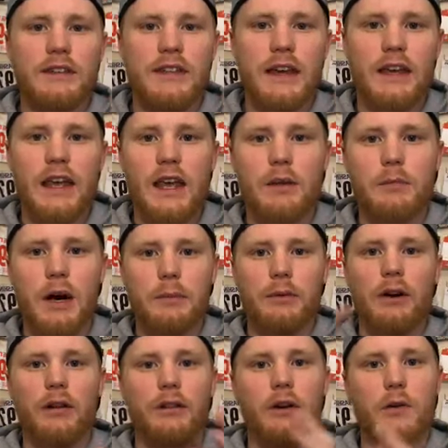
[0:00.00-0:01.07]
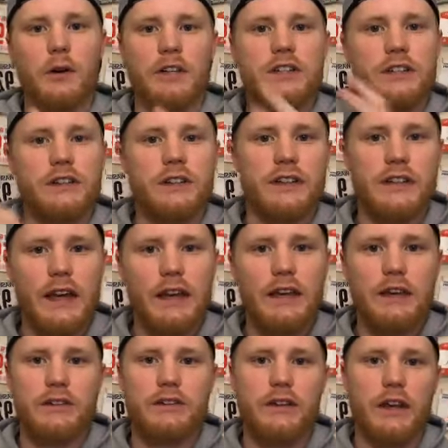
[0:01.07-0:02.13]
that came up on the question of the day
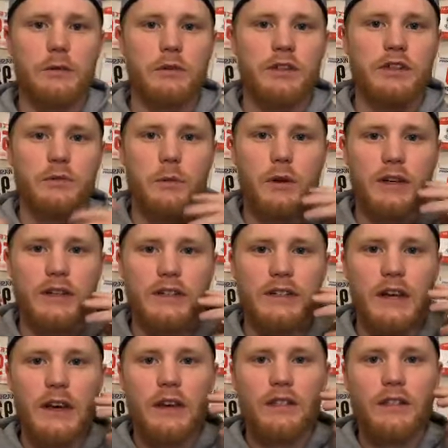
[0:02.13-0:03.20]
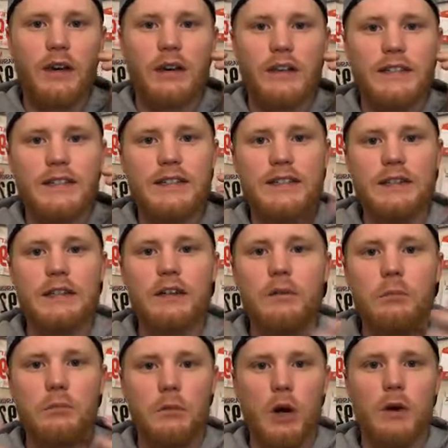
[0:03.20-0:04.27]
yesterday, which is what is the single
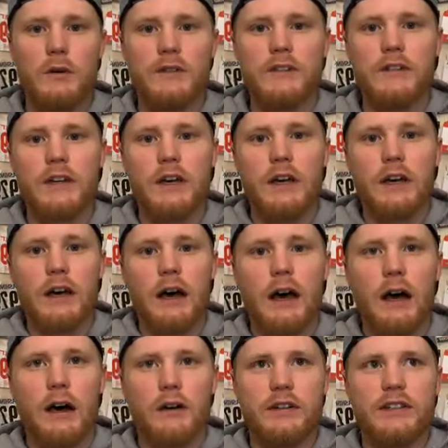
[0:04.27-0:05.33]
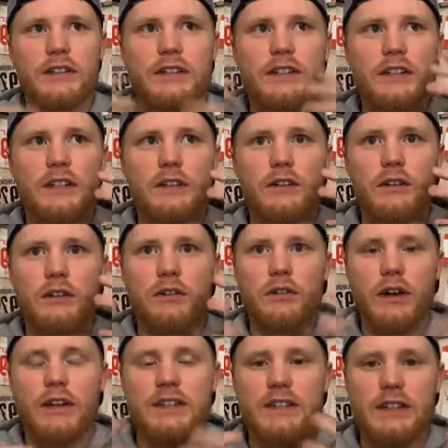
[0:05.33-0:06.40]
most uh, or the single
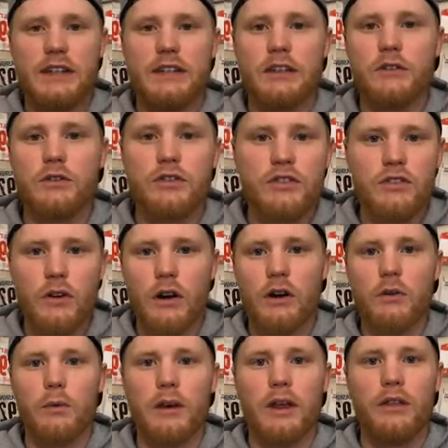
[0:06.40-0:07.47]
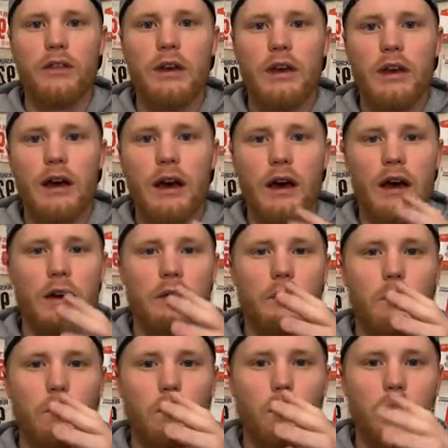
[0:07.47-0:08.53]
greatest thing that you struggle with uh,
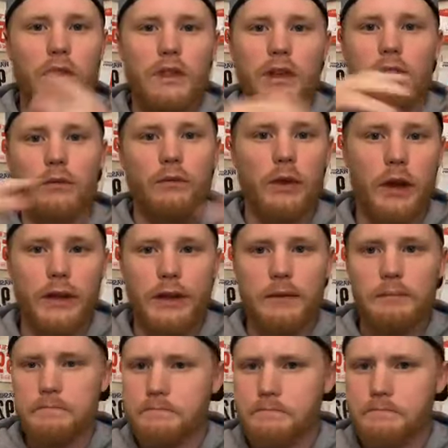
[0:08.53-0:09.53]
within running.